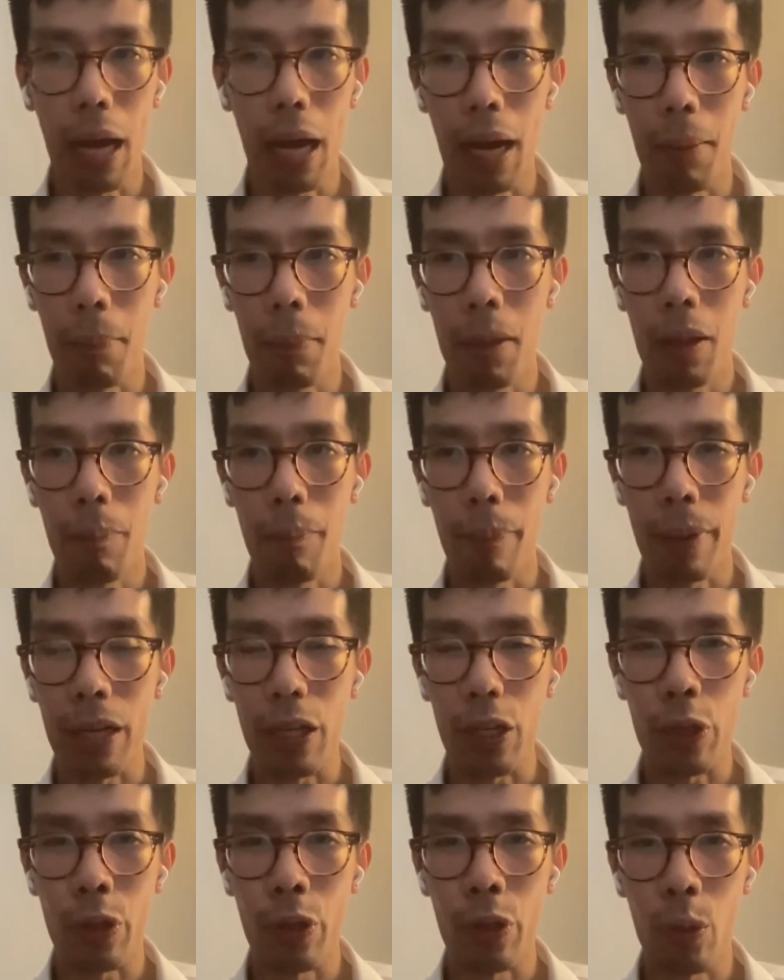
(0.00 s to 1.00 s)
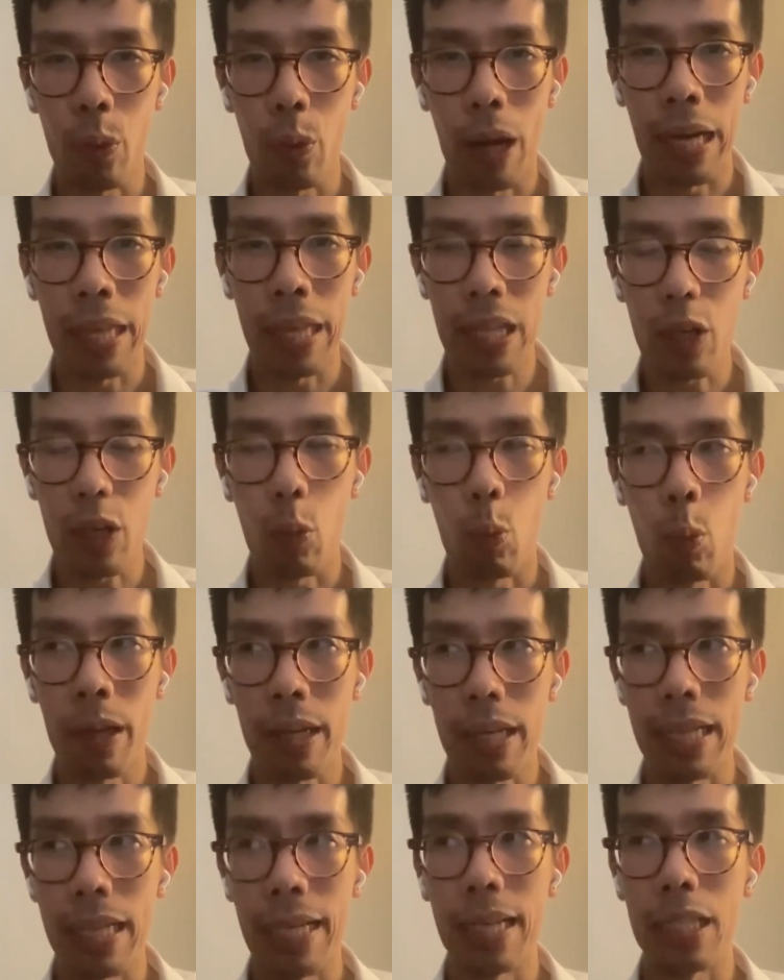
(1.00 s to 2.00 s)
But I think
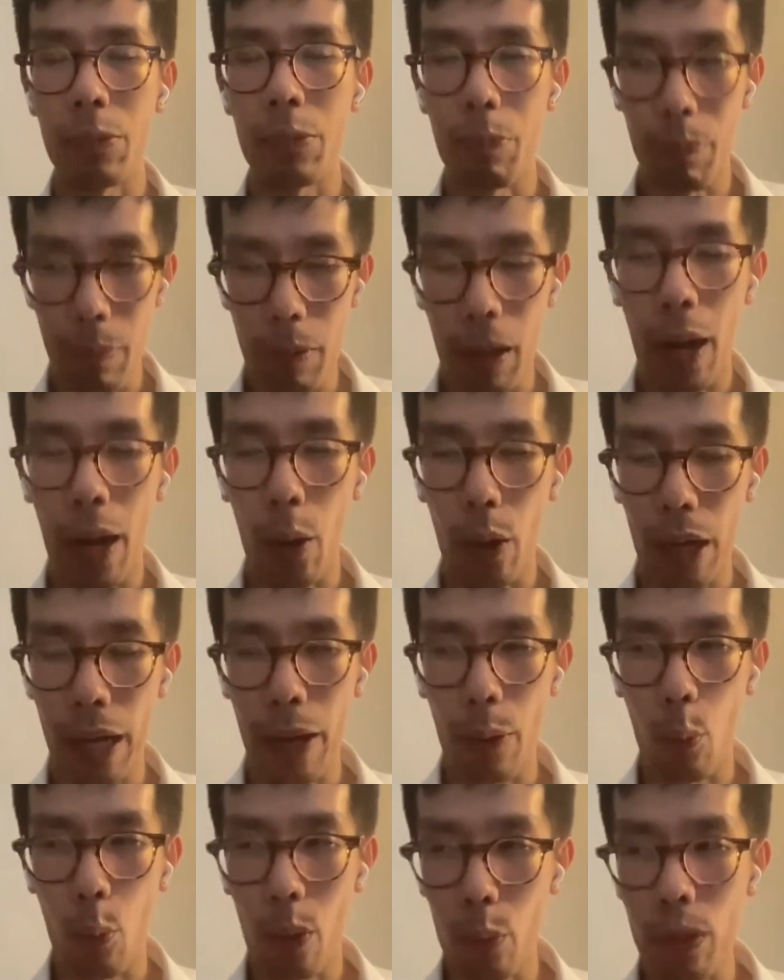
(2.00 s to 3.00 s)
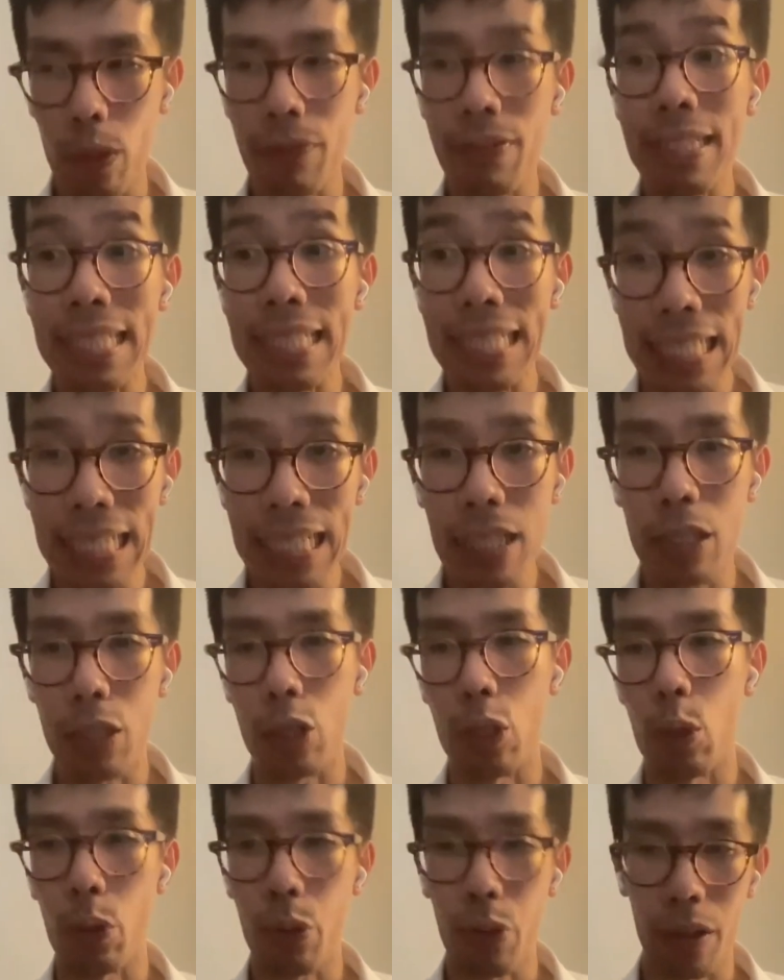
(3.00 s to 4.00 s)
what we've seen,
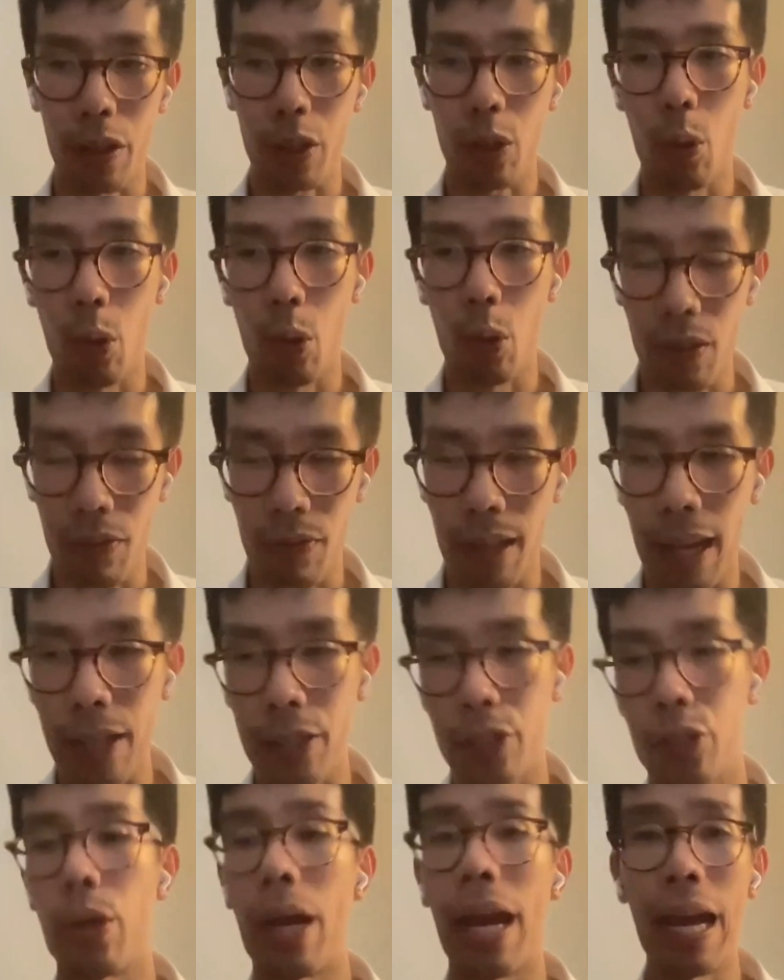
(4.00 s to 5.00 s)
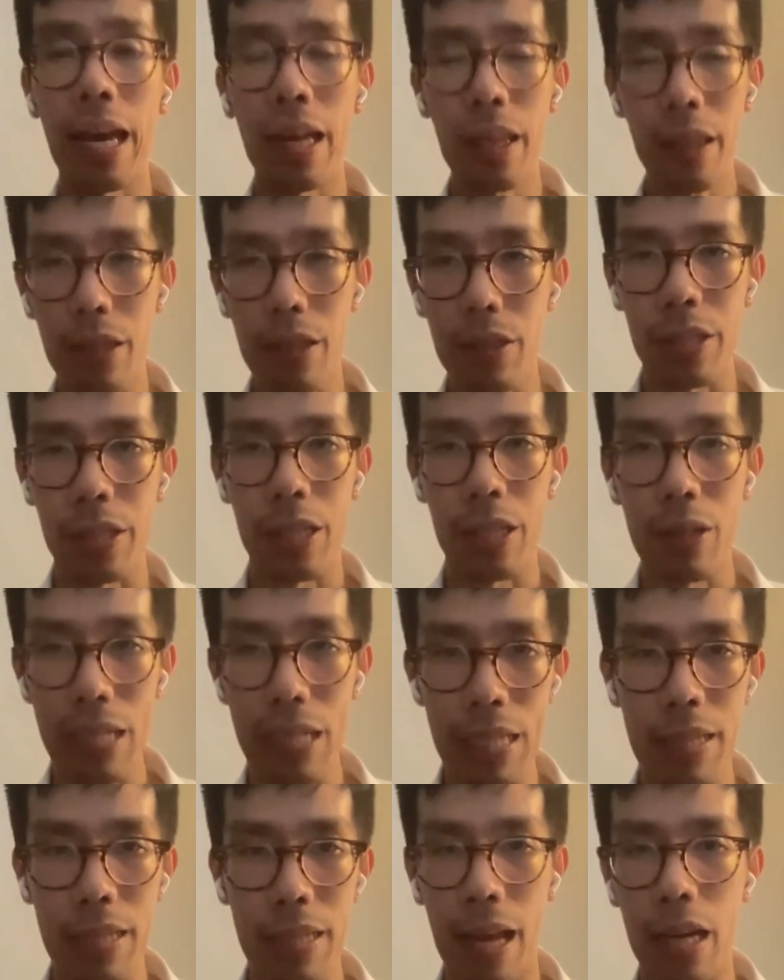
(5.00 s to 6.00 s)
throughout the course of last year and this year,
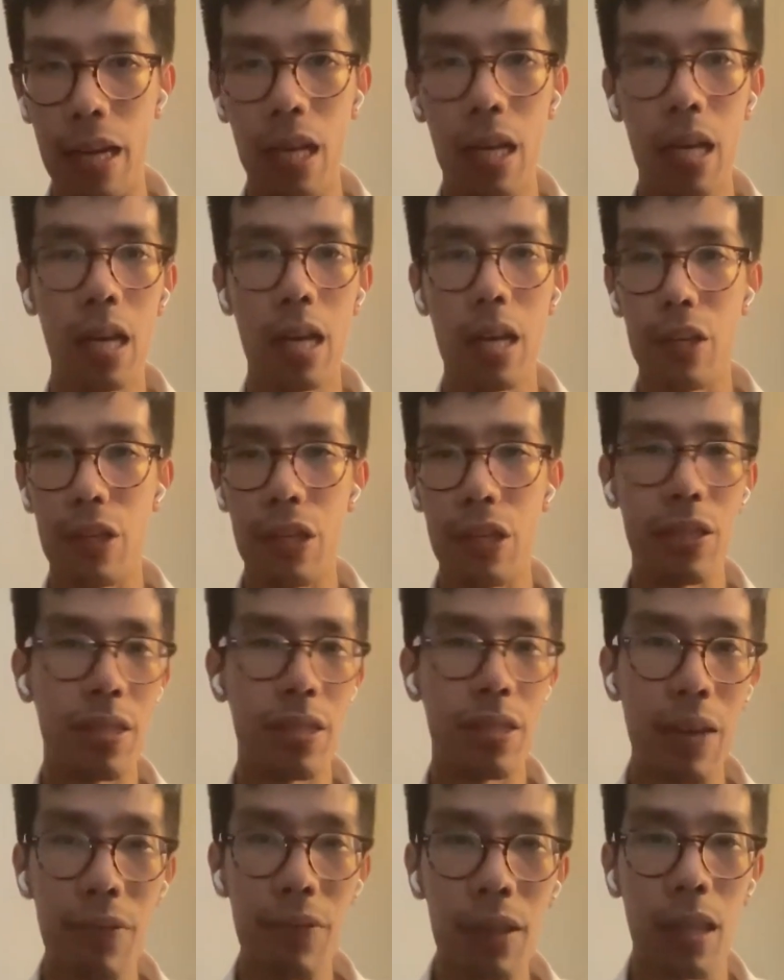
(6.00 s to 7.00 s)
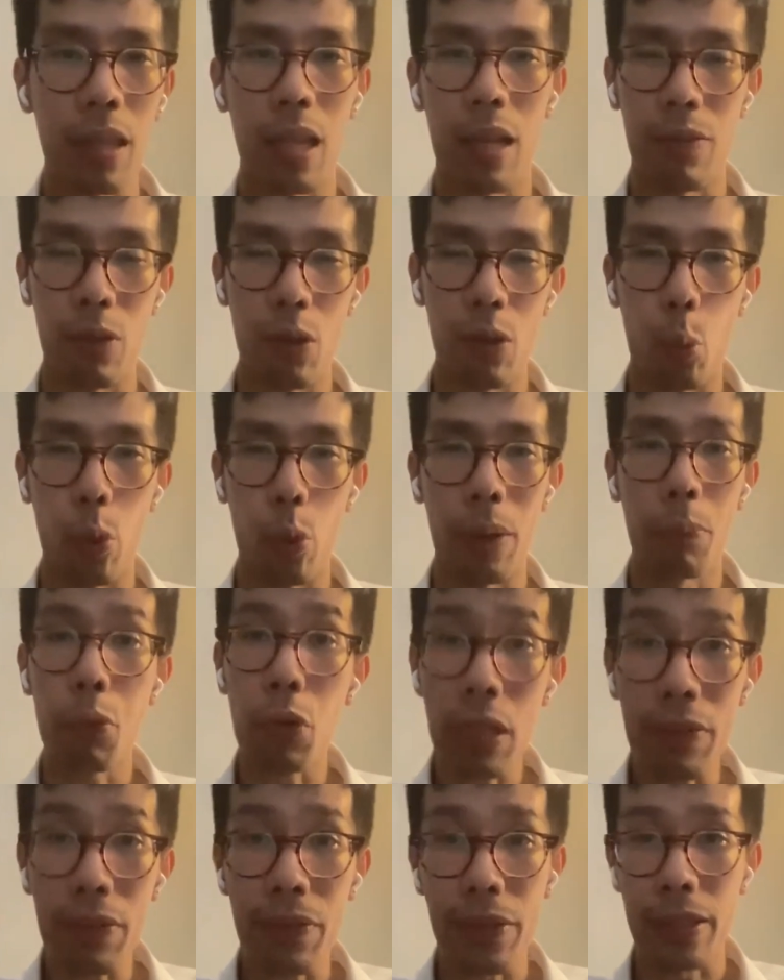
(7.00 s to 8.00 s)
is that the 7 level, where
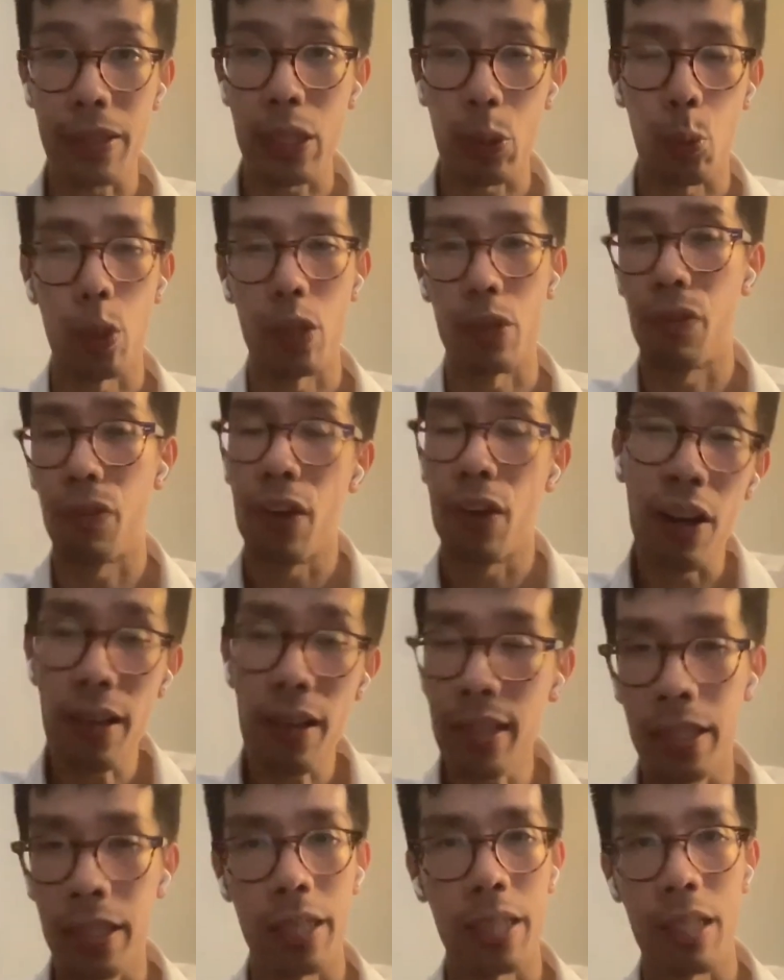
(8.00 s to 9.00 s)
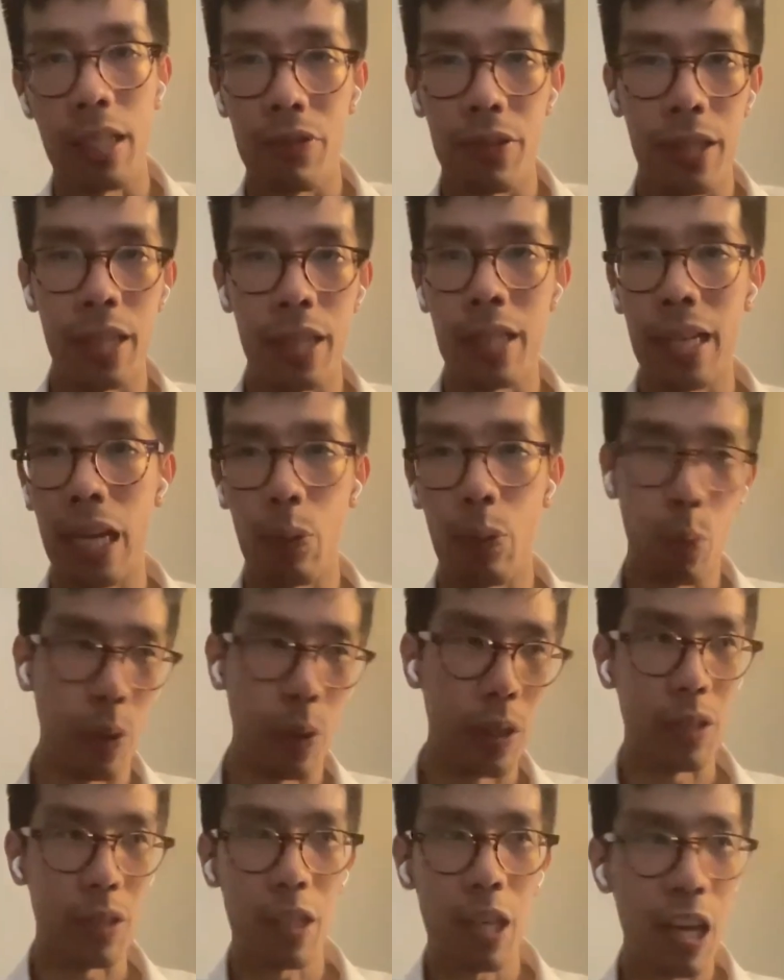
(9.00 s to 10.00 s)
previously was very significant and
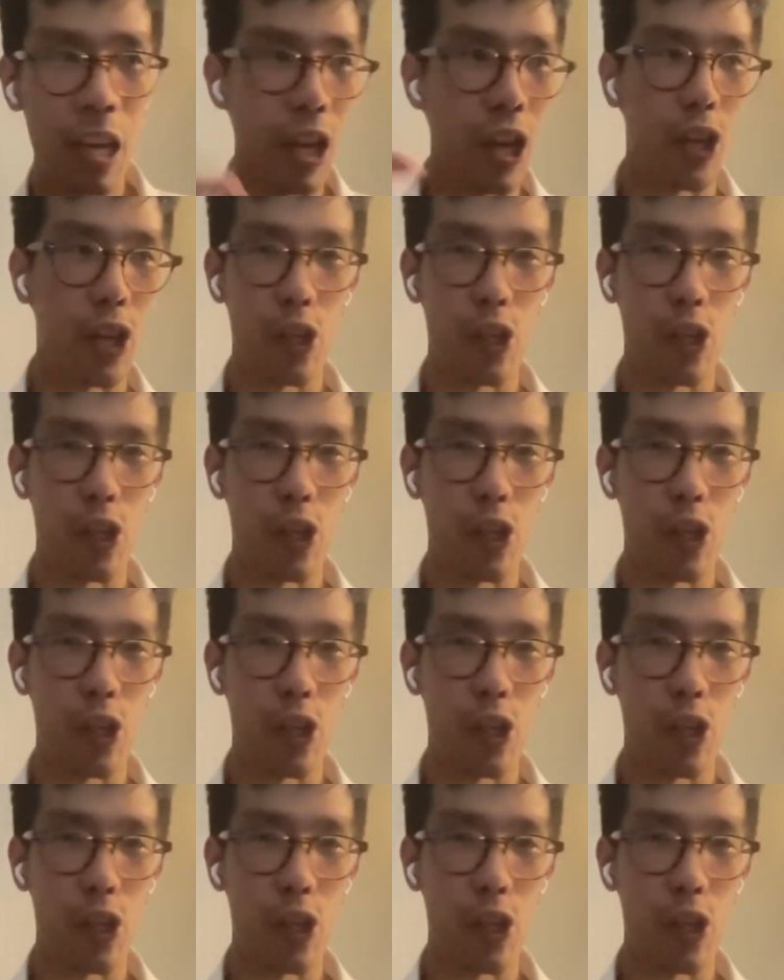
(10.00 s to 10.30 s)
was,